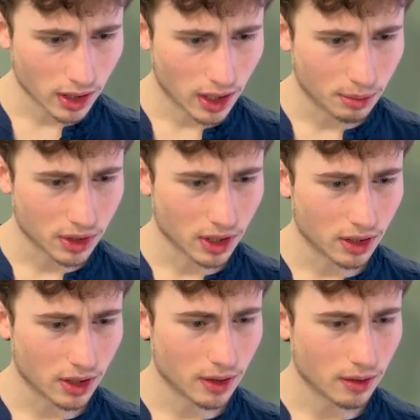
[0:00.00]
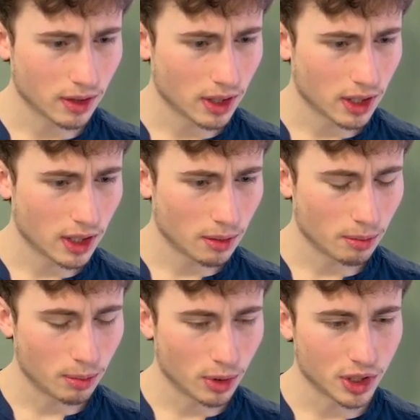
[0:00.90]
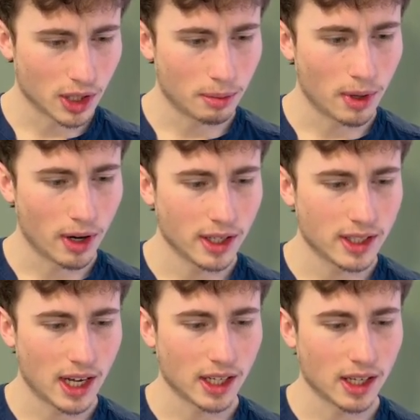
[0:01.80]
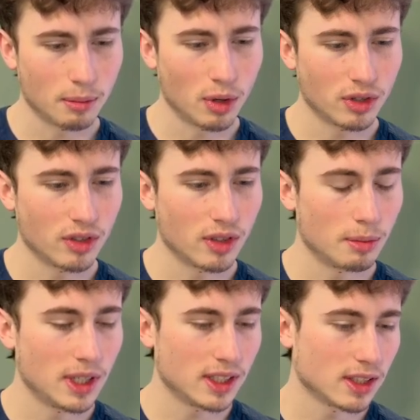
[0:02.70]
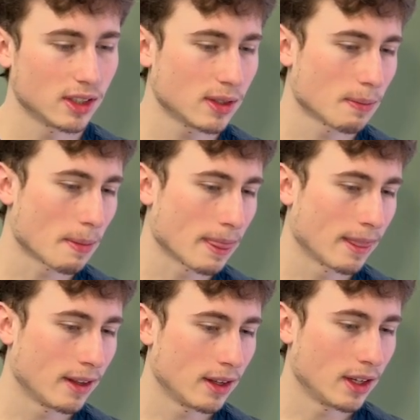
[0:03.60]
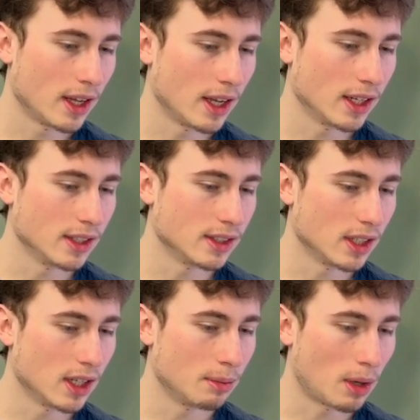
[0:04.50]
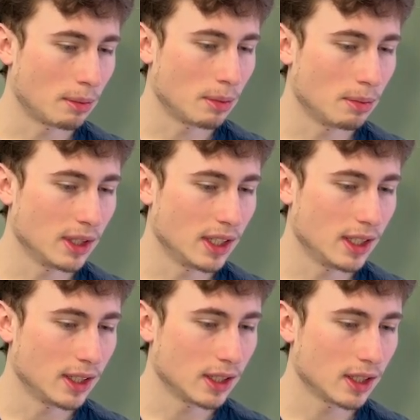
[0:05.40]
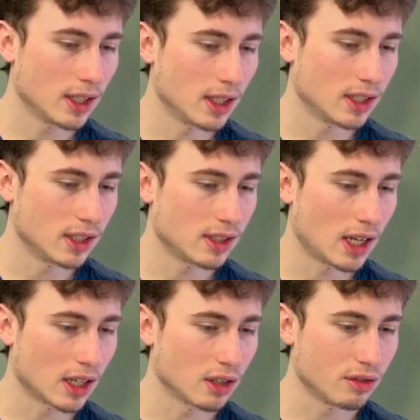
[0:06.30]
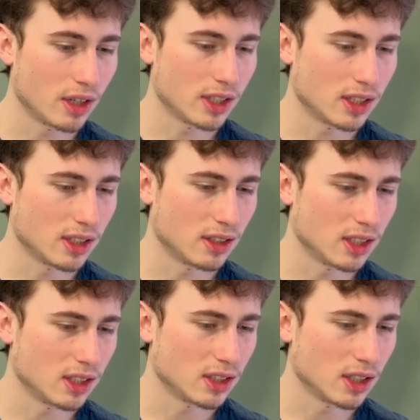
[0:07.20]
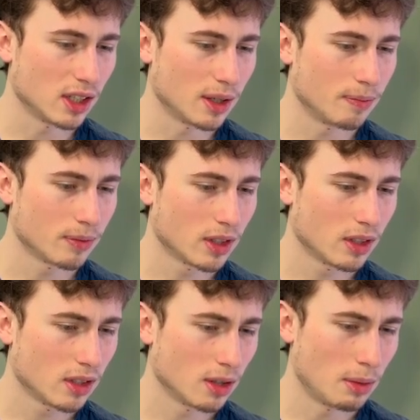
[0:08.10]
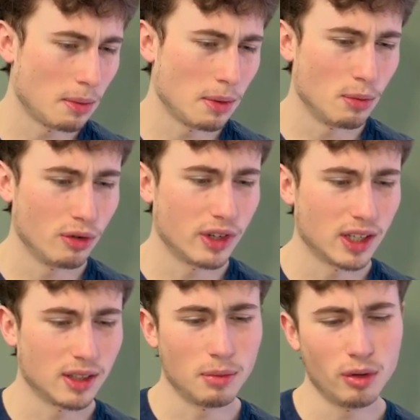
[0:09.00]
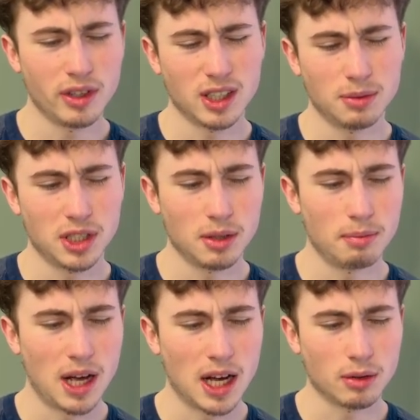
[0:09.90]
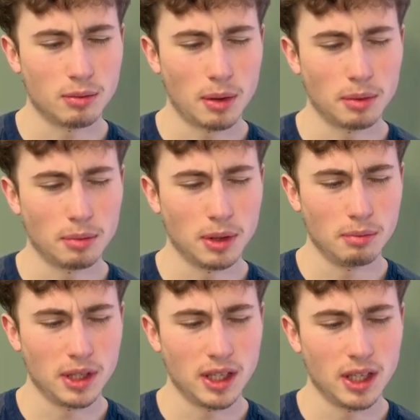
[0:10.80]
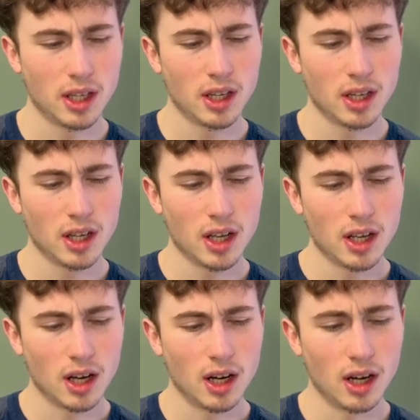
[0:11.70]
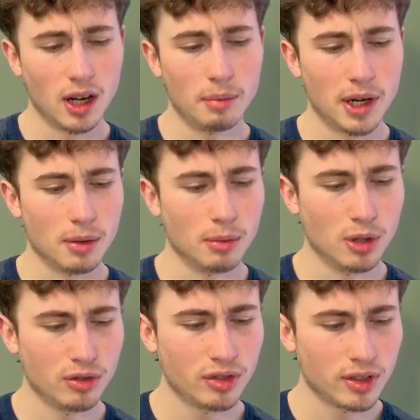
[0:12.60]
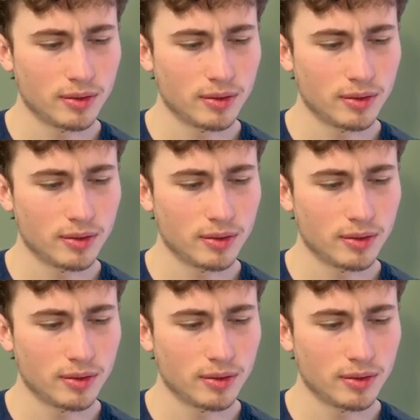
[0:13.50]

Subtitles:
I'm just gonna push that pawn, attacking both of the pieces, and probably just sacrificing his, or maybe moving his bishop back would probably be a better move.